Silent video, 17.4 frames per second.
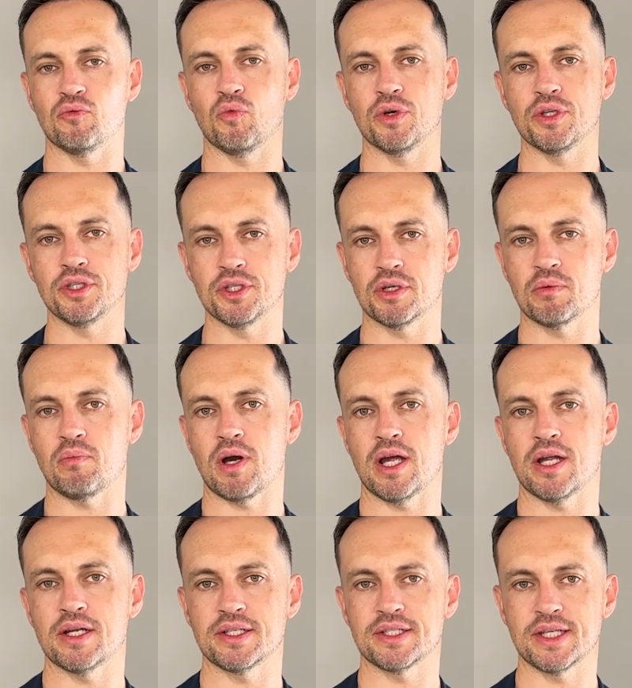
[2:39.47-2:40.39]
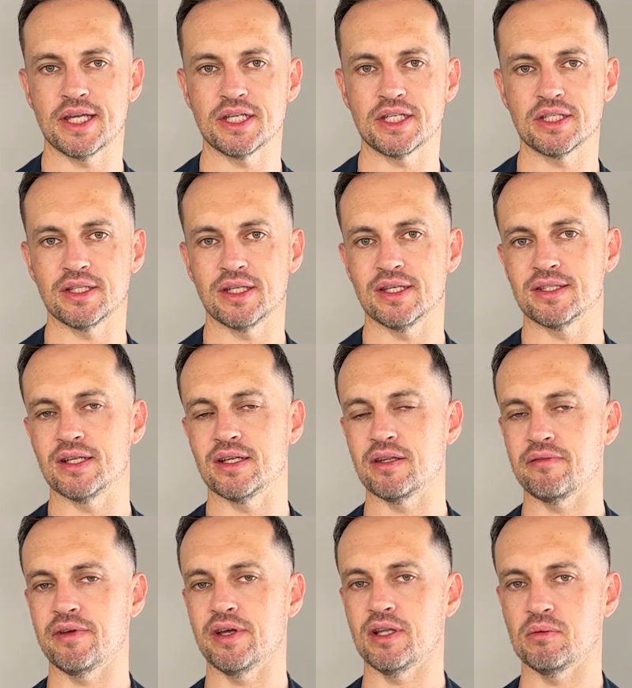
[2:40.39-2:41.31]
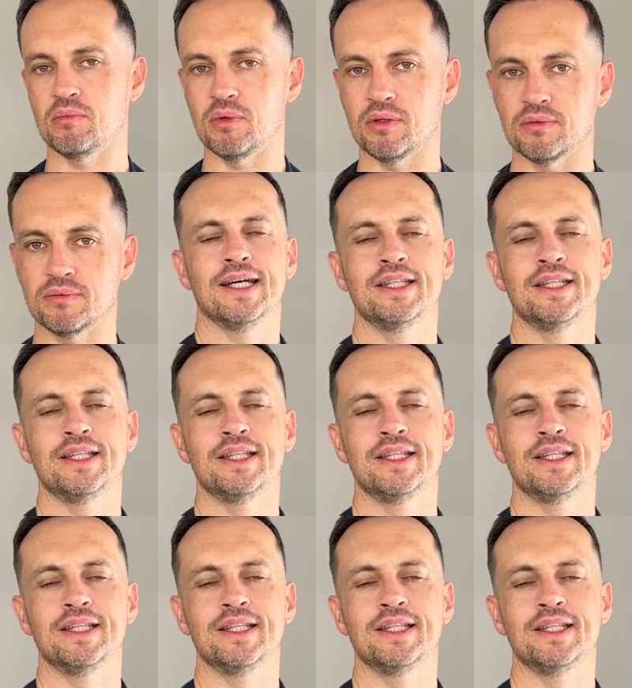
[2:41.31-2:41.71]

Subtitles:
when your buyer's agent is unavailable?